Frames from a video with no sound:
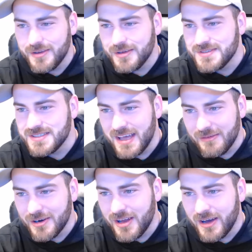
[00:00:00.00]
There was
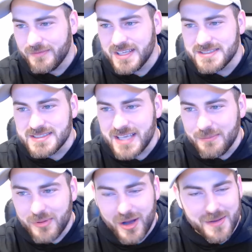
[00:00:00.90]
never enough, and it's the
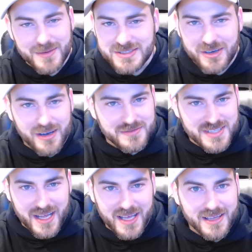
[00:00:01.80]
same problem that we still have
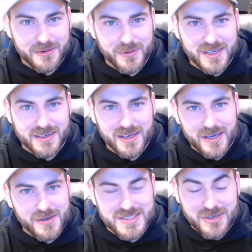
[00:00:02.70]
today. Like we
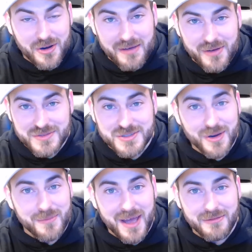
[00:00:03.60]
just don't have enough
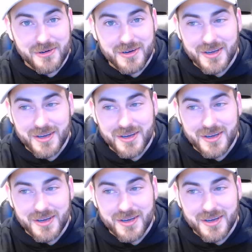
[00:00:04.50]
shrimp ever,